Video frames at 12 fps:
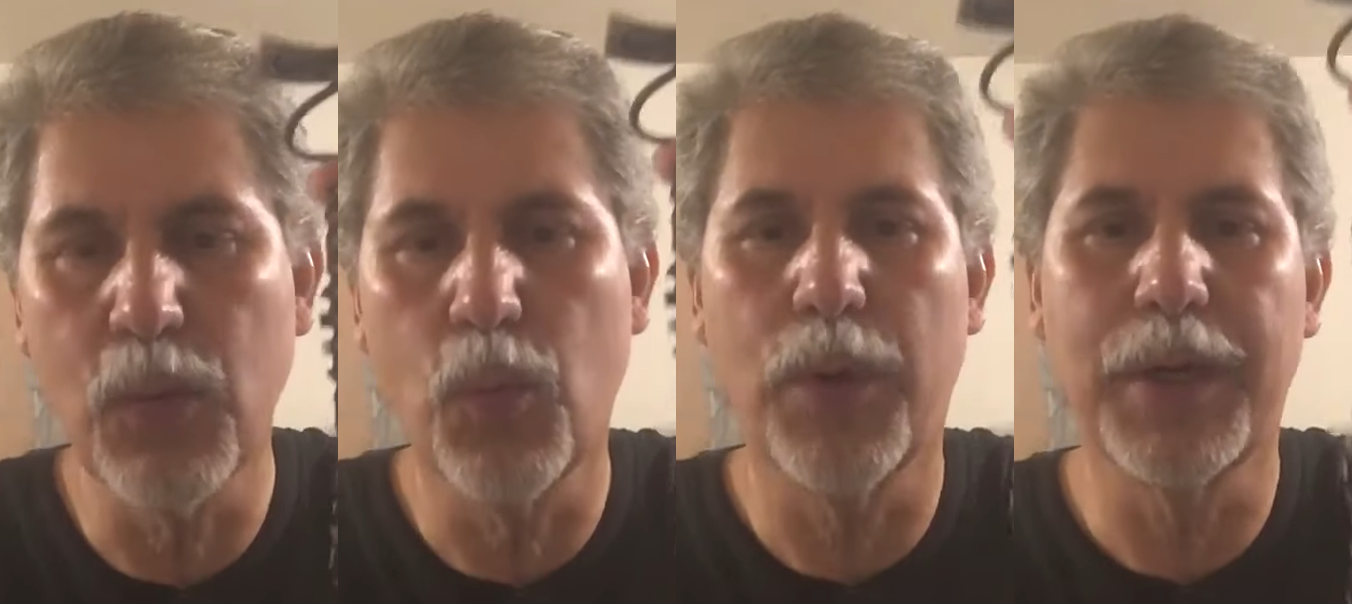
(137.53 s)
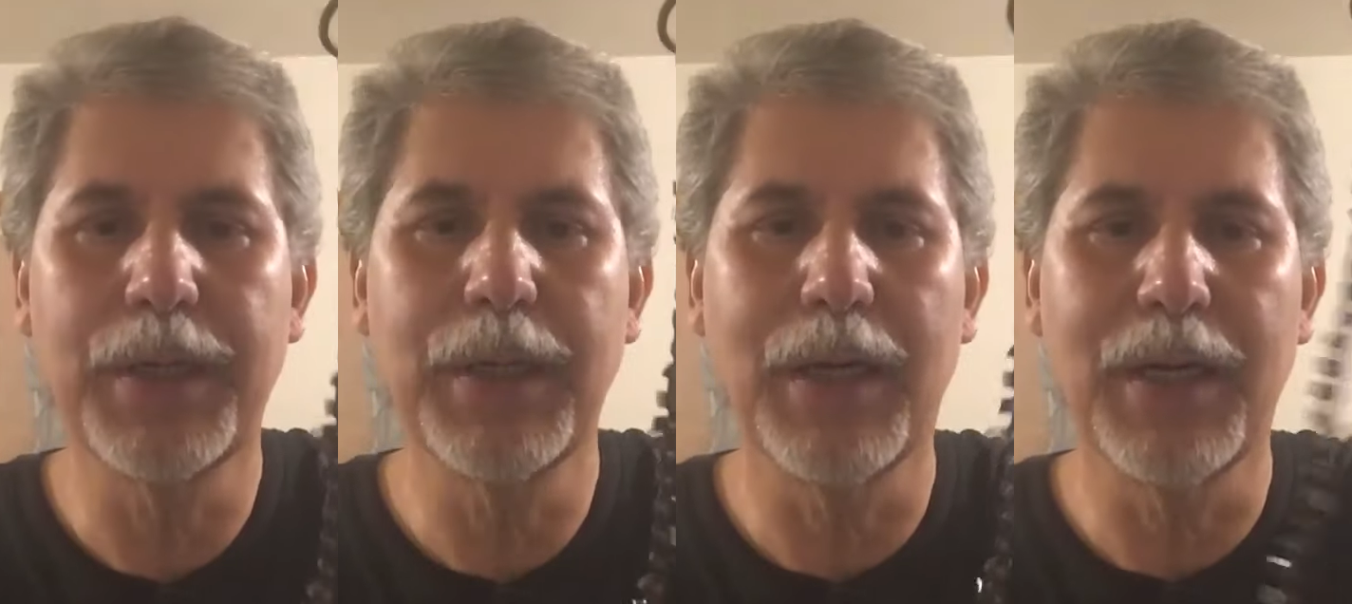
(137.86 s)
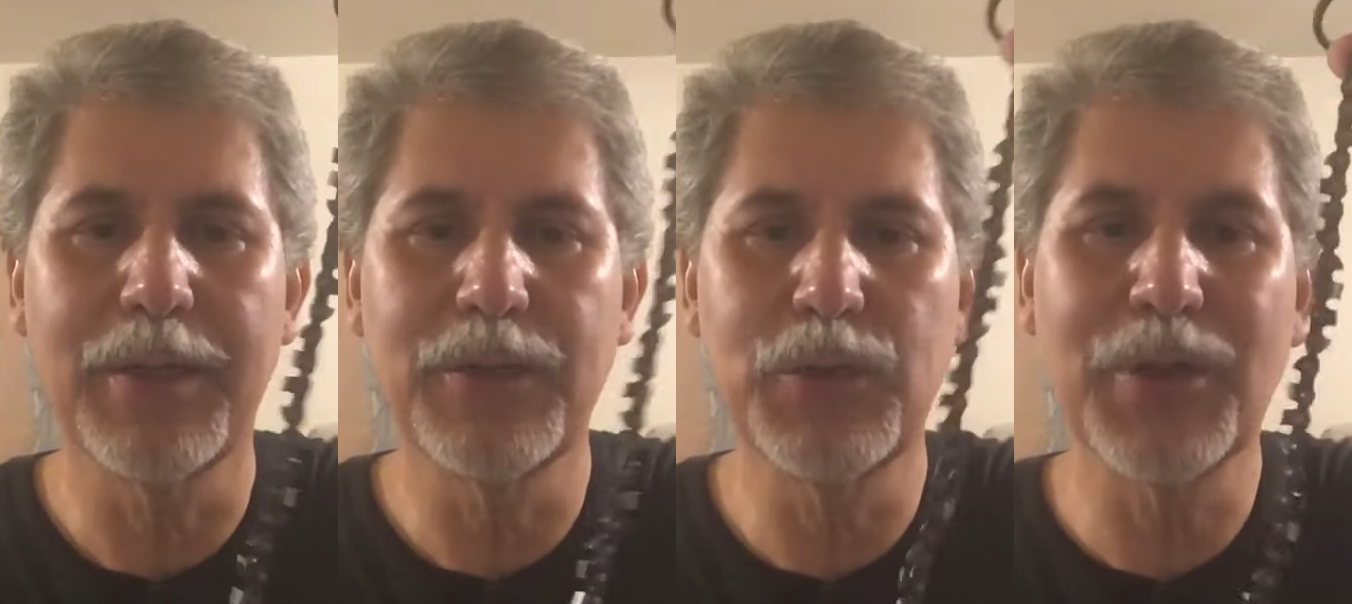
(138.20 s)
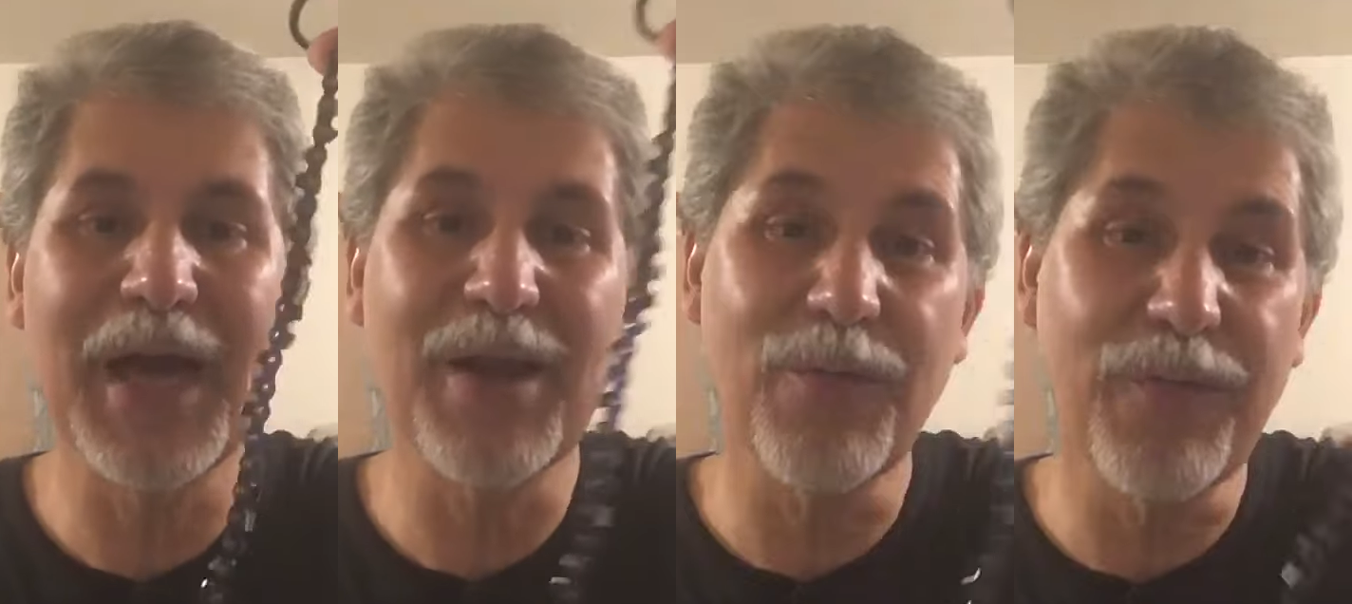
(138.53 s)
one, you
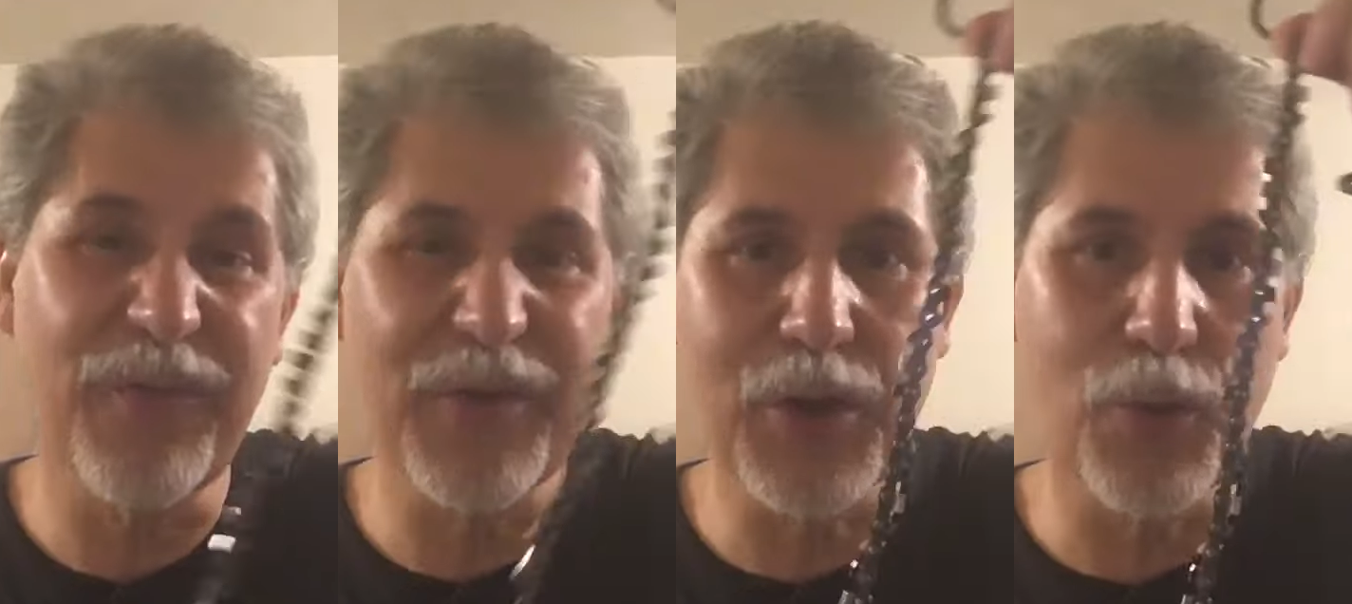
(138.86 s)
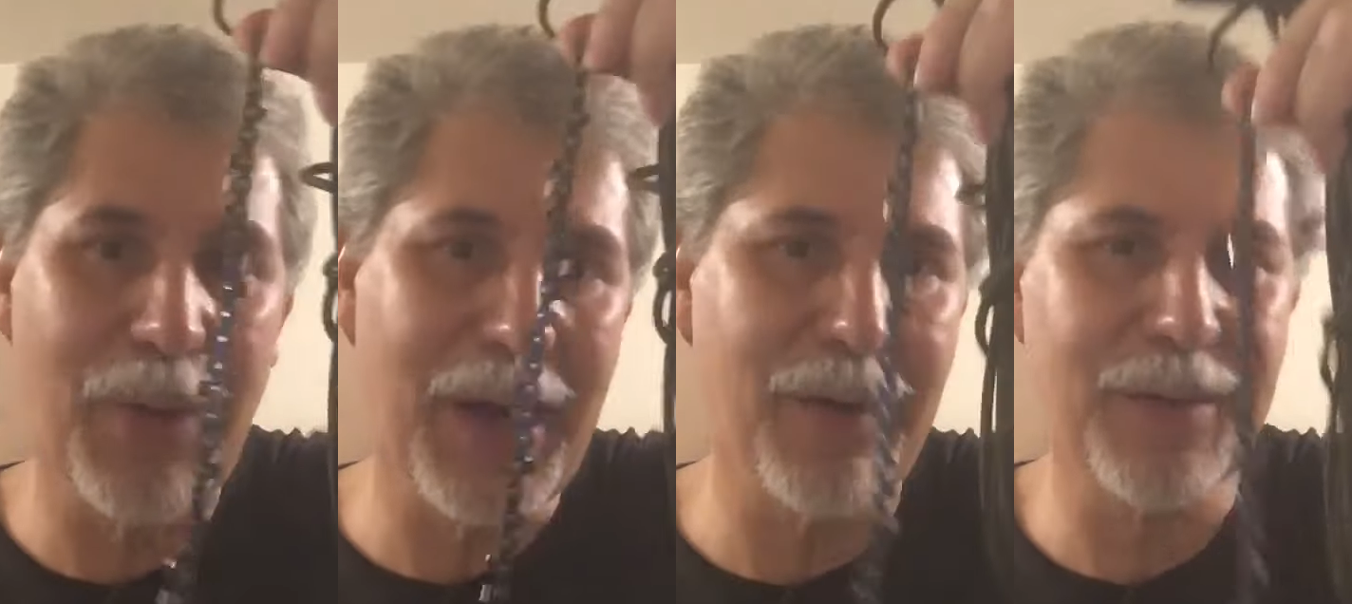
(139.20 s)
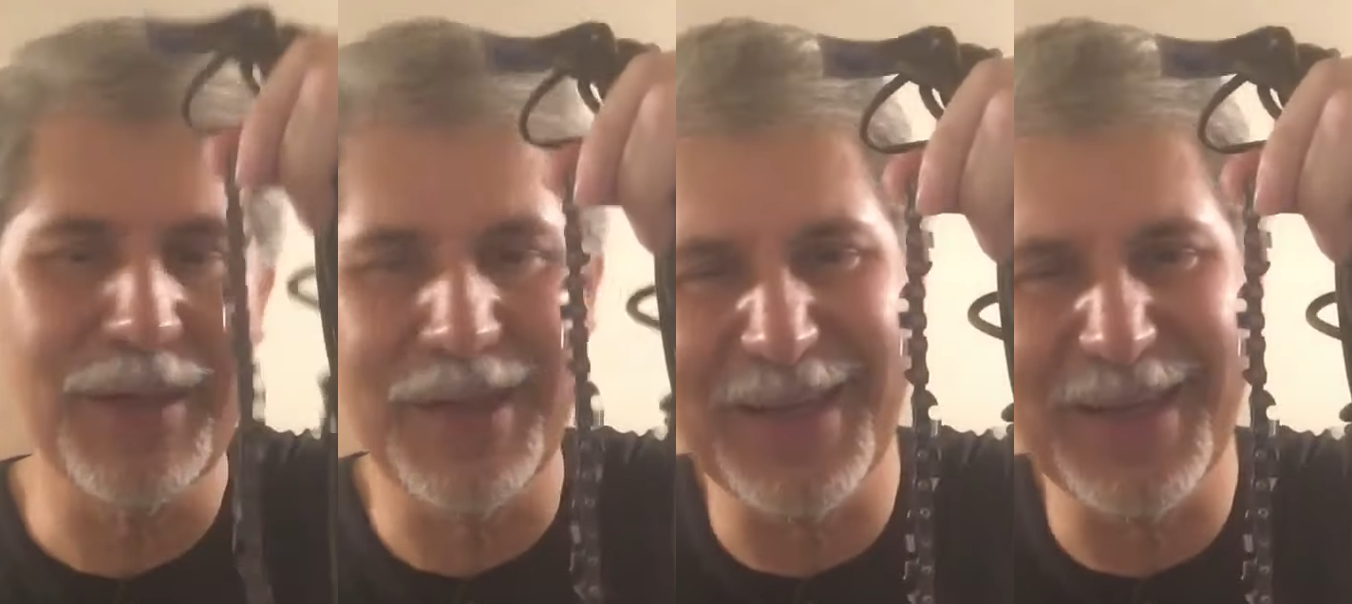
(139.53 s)
got to figure out